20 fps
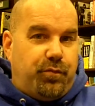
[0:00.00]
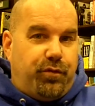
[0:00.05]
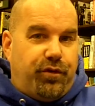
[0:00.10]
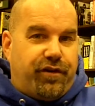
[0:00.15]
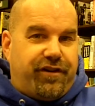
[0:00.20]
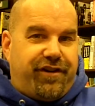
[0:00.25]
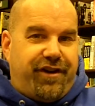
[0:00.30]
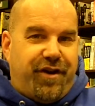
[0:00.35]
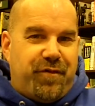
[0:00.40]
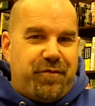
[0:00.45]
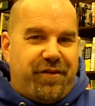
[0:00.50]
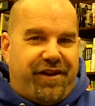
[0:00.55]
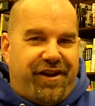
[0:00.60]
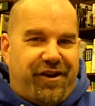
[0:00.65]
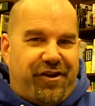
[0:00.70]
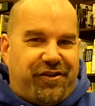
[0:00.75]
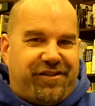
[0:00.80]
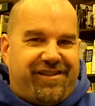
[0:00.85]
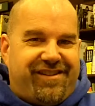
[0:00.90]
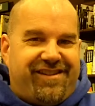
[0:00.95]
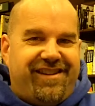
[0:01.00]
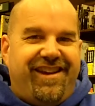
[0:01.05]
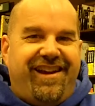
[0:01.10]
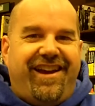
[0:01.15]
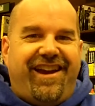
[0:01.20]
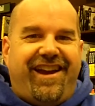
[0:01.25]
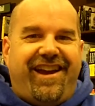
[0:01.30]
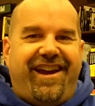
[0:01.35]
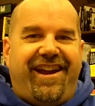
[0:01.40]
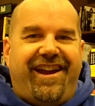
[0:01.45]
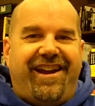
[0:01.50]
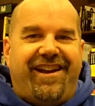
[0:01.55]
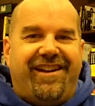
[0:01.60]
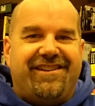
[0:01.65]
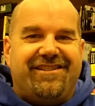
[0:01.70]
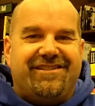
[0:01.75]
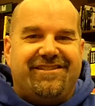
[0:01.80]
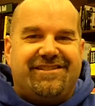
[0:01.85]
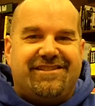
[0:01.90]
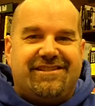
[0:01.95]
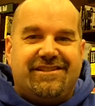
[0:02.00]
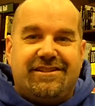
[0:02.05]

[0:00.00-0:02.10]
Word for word: book coming out, and